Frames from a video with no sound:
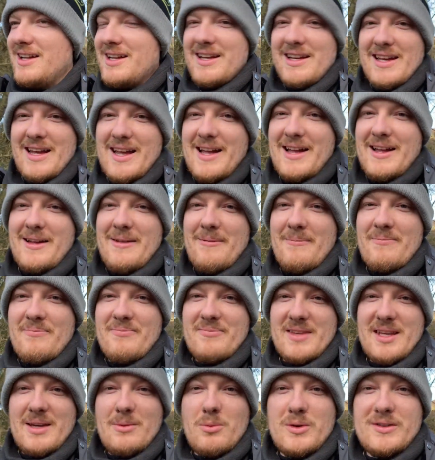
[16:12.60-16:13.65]

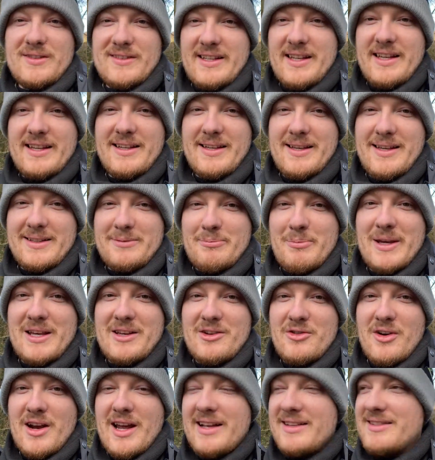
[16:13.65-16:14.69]
It's been
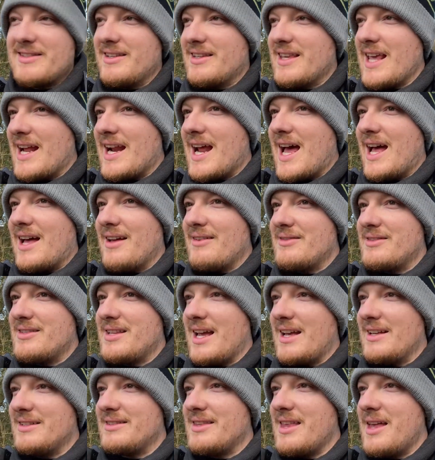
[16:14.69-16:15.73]
great to get out and
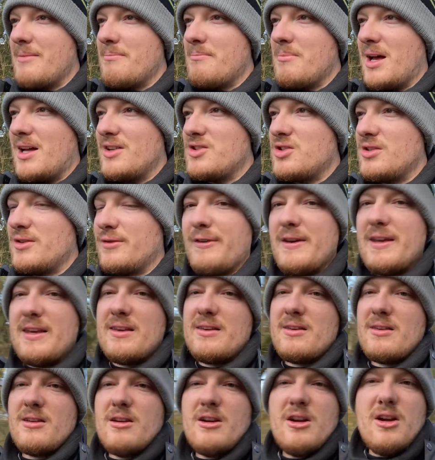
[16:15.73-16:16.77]
test them, but I just
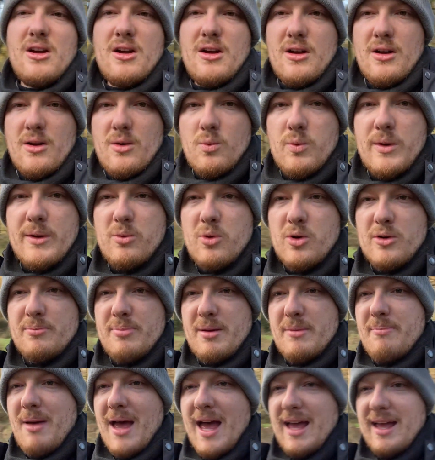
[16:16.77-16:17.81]
think we would be
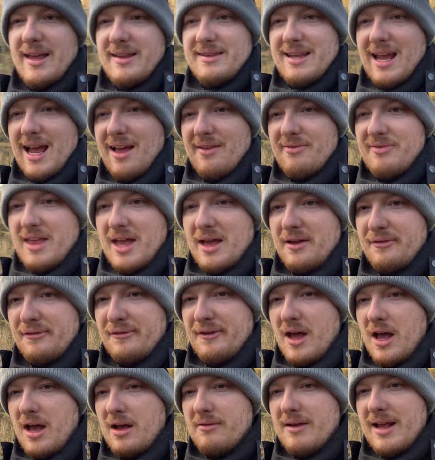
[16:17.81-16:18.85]
better down that
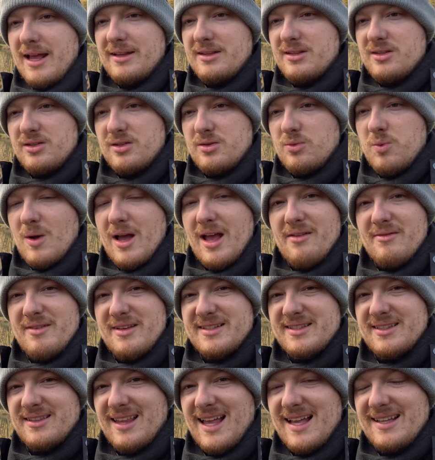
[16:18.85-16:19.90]
far end where
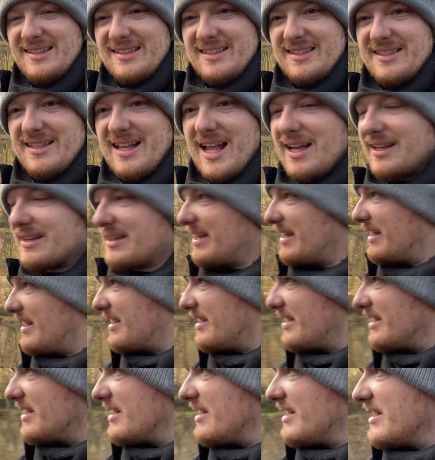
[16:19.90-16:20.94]
it's less snaggy.
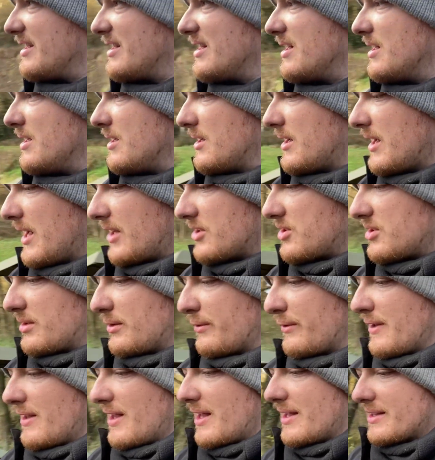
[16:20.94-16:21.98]
I just
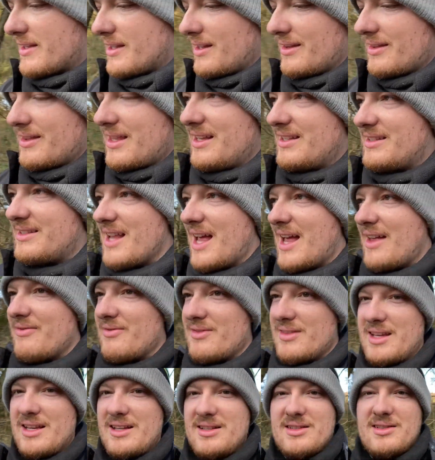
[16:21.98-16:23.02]
feel like at this
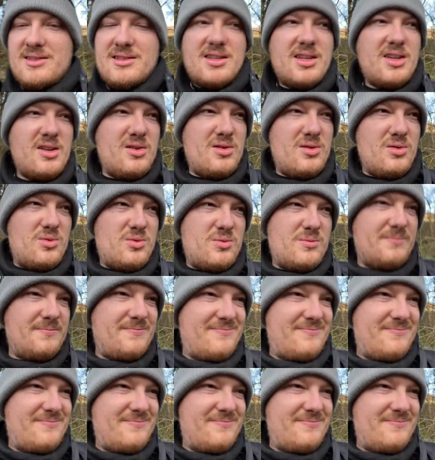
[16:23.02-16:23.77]
end it's too